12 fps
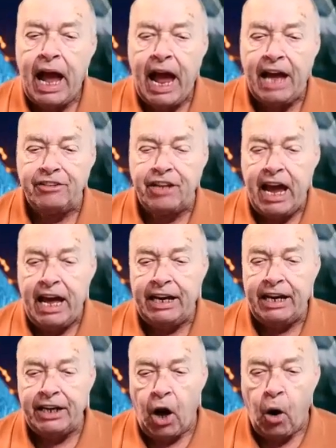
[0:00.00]
has
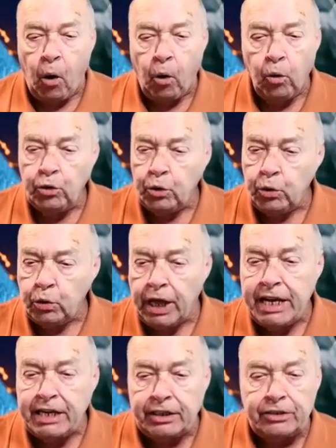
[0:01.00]
added a whole new
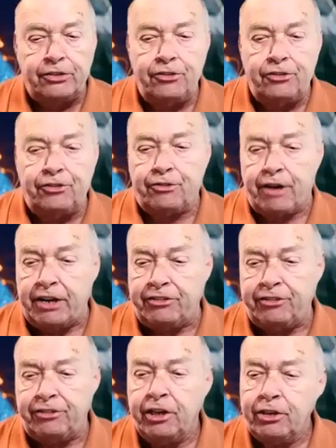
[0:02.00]
layer to
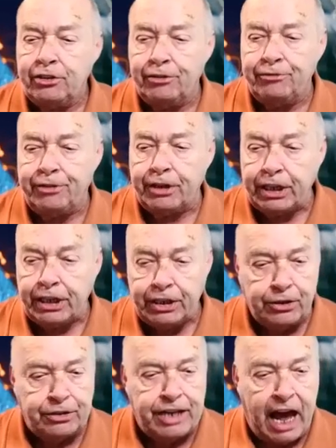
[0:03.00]
stress to filling
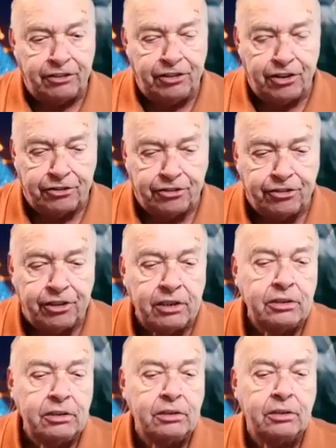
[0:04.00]
your taxes.
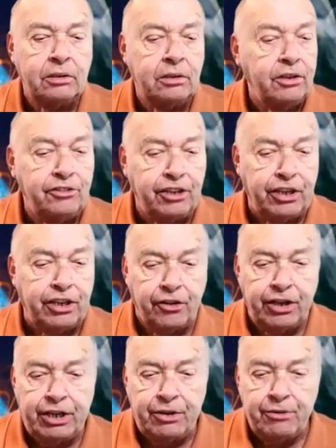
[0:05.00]

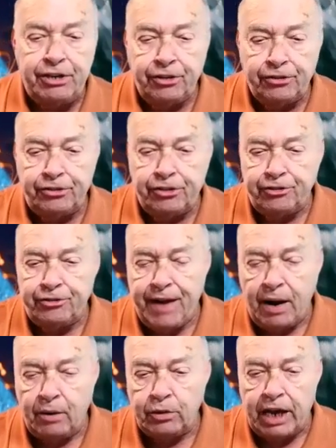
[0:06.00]
Security researchers
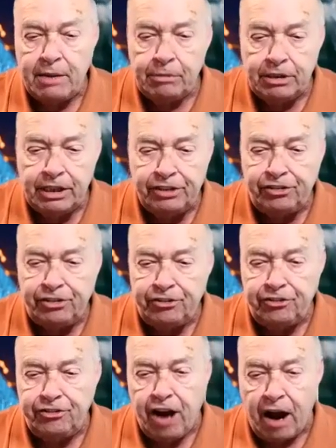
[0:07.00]
found a
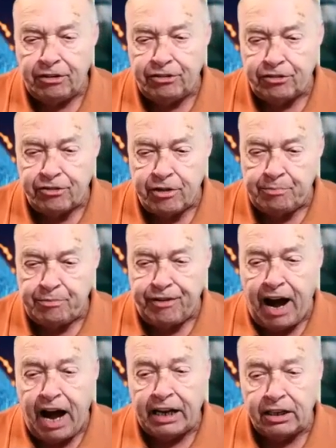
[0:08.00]
malicious JavaScript
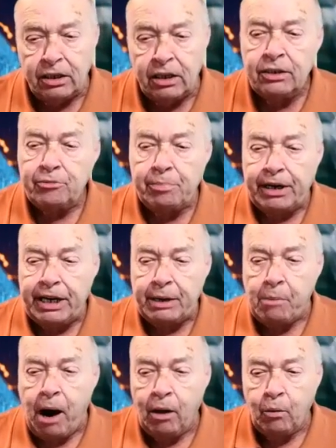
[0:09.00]
file
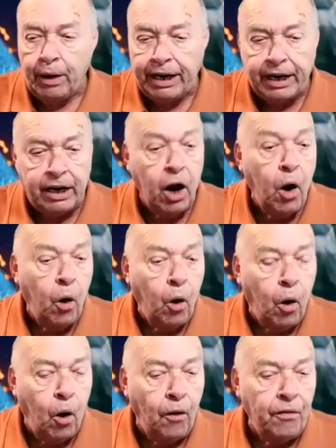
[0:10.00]
spreading malware
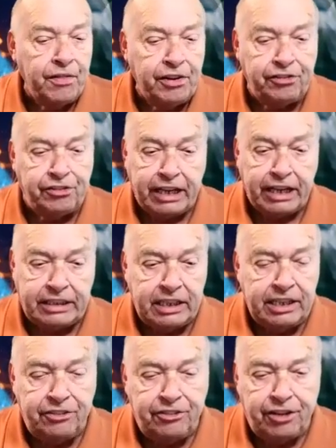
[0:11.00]
on the site
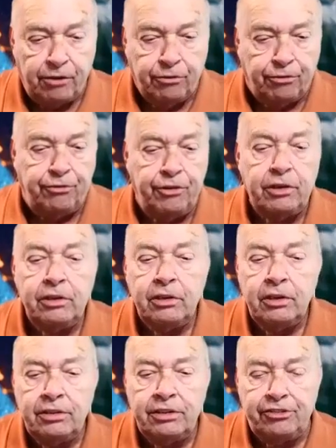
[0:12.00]
itself.
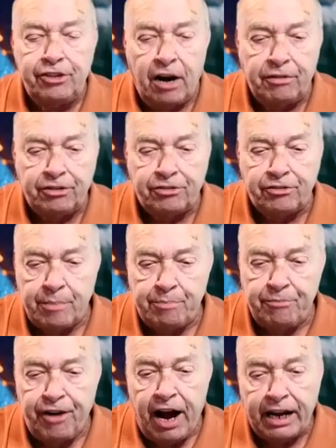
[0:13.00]
The
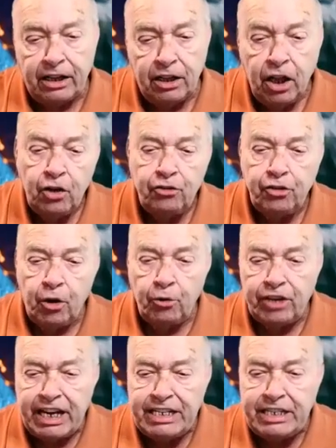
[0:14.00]
JavaScript file
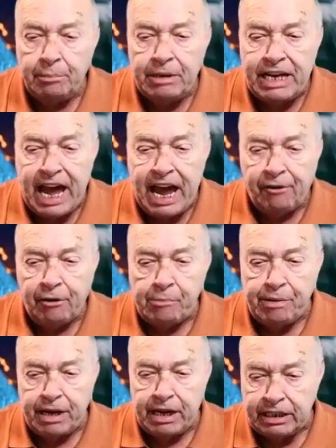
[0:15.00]
shows a dummy error
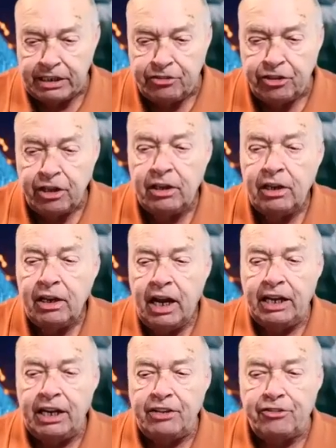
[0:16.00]
page
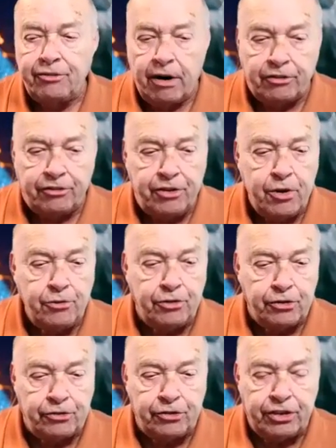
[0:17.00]
and instructs
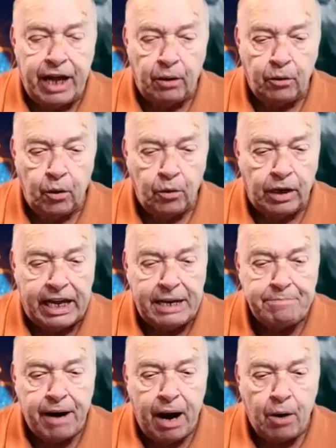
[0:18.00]
users to download
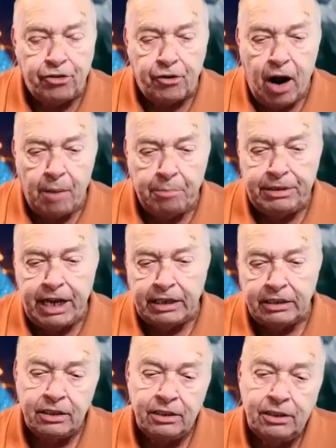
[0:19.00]
a browser
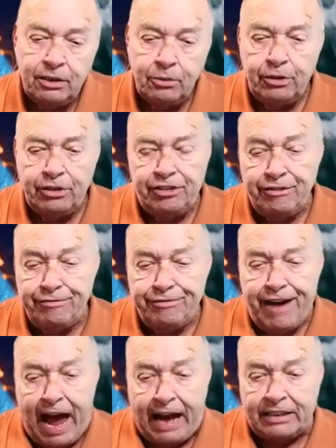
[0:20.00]
update, which in
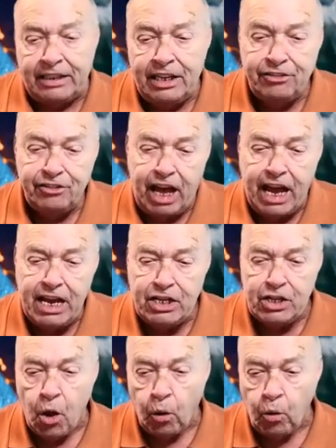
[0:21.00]
fact is a
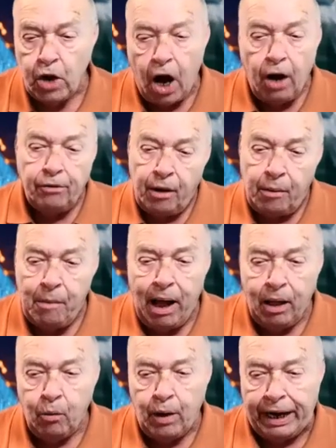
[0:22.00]
load of
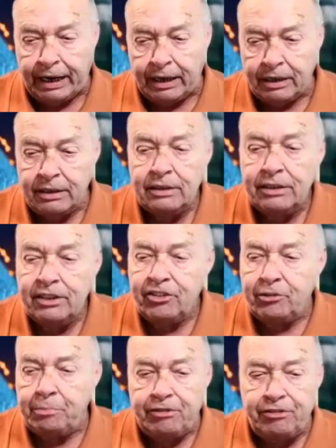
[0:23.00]
malware,
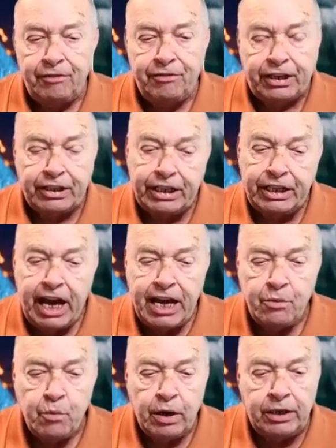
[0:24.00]
specifically
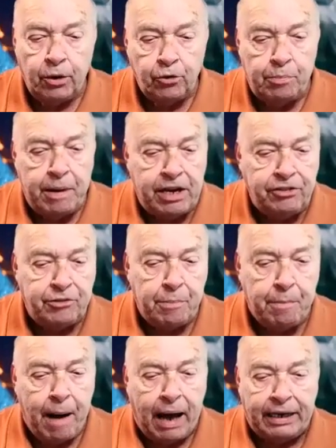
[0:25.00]
a
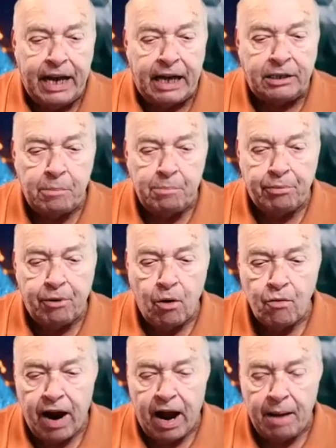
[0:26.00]
Windows-based botnet
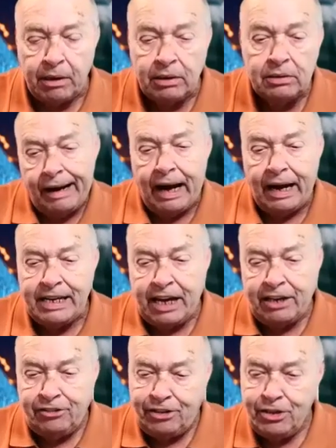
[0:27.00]
program. I
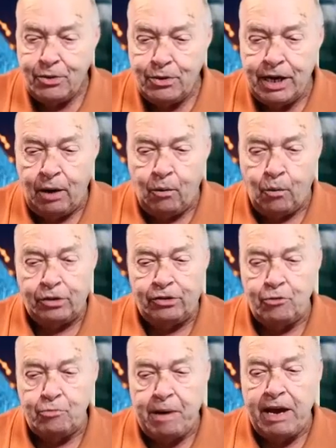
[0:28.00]
guess you get
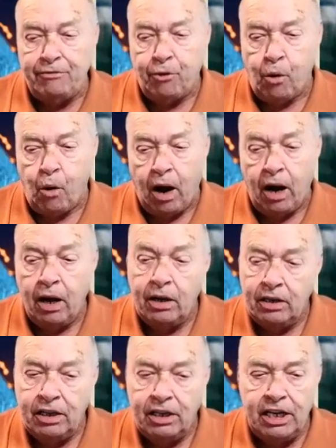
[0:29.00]
what you pay for,
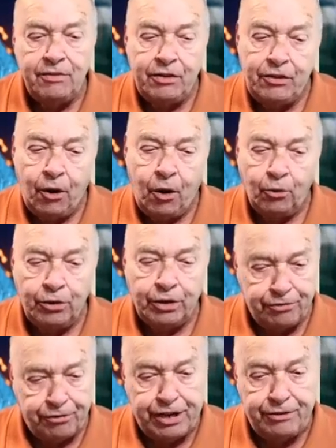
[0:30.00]
even though
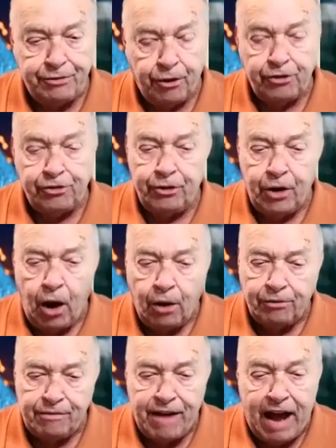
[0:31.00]
the free version
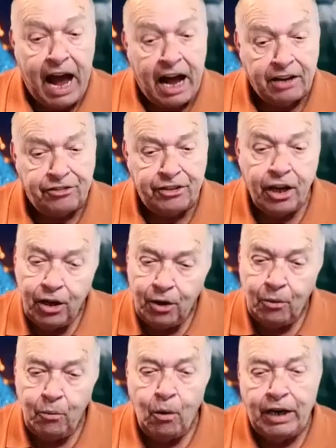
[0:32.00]
of Avast
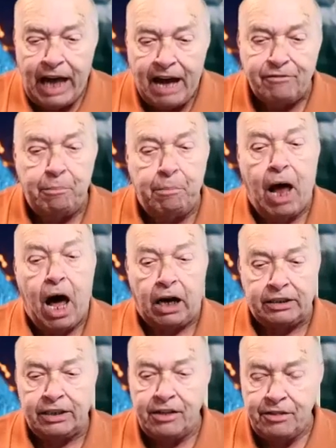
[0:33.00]
would have
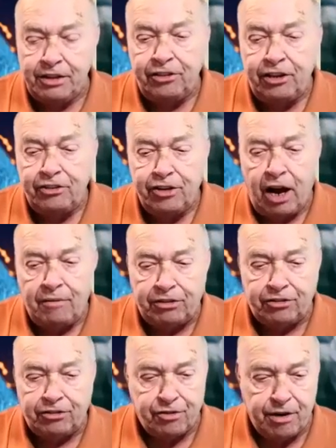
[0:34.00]
blocked this
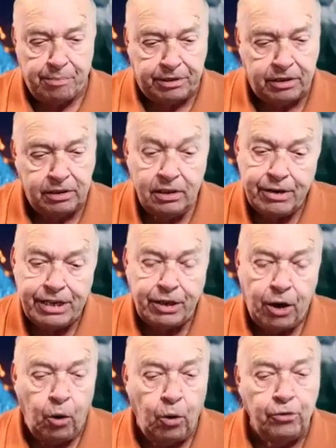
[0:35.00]
JavaScript. Read
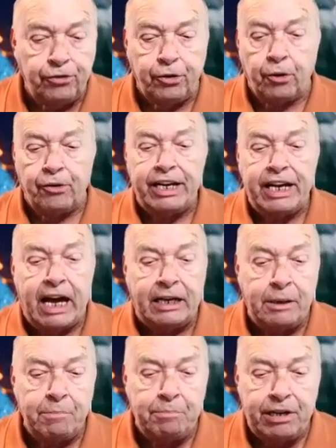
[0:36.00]
the whole story
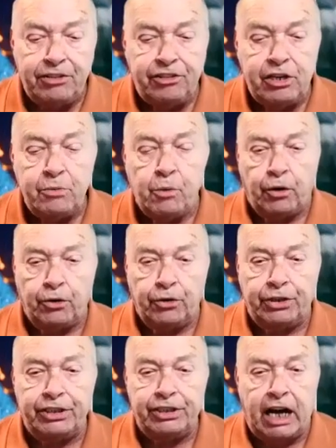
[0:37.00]
at
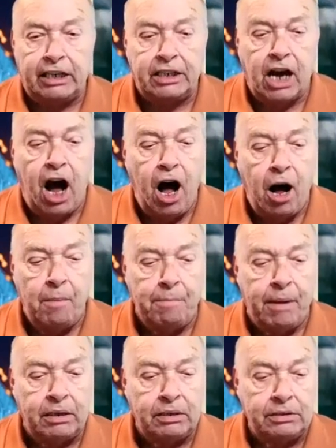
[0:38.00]
pcworld.com.